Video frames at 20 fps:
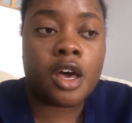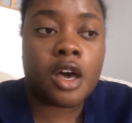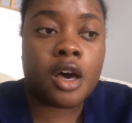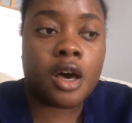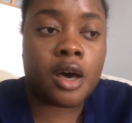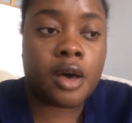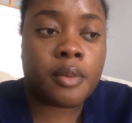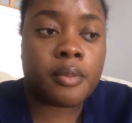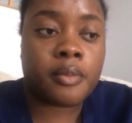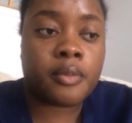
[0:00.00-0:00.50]

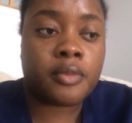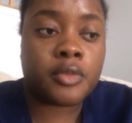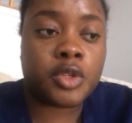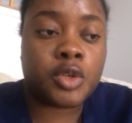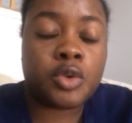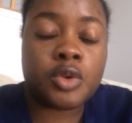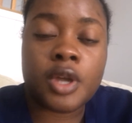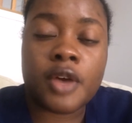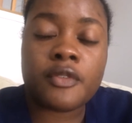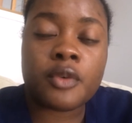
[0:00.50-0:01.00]

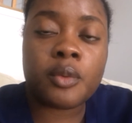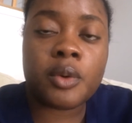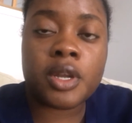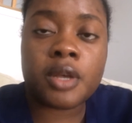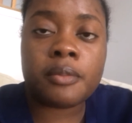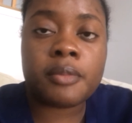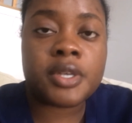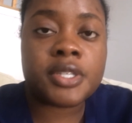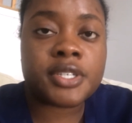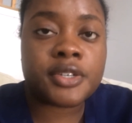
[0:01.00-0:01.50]
You never want
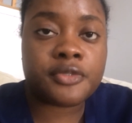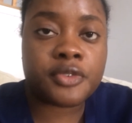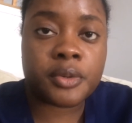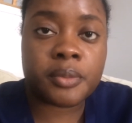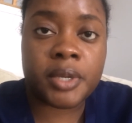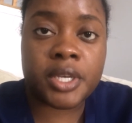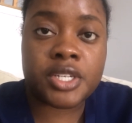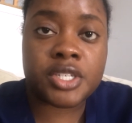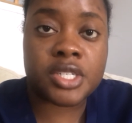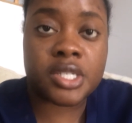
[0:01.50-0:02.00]
to miss
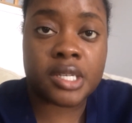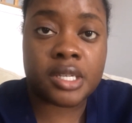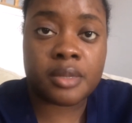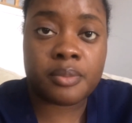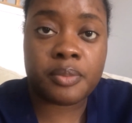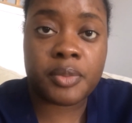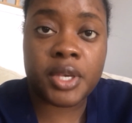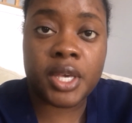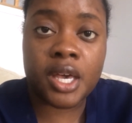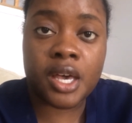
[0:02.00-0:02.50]

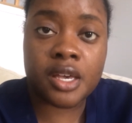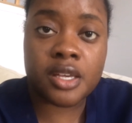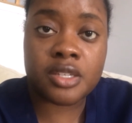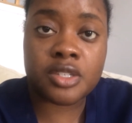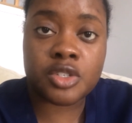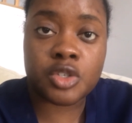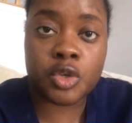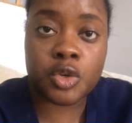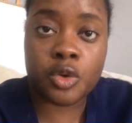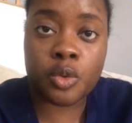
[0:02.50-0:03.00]
information
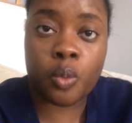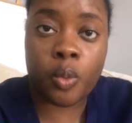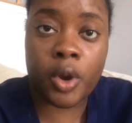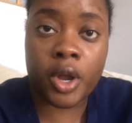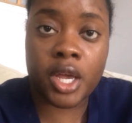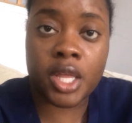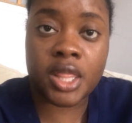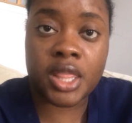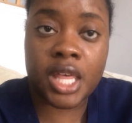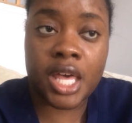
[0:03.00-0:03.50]
because you're
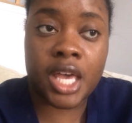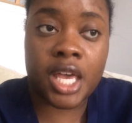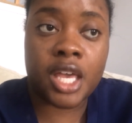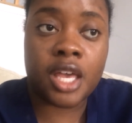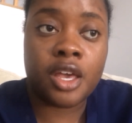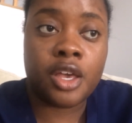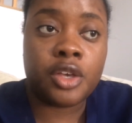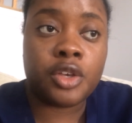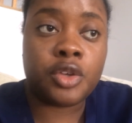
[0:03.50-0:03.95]
worried that,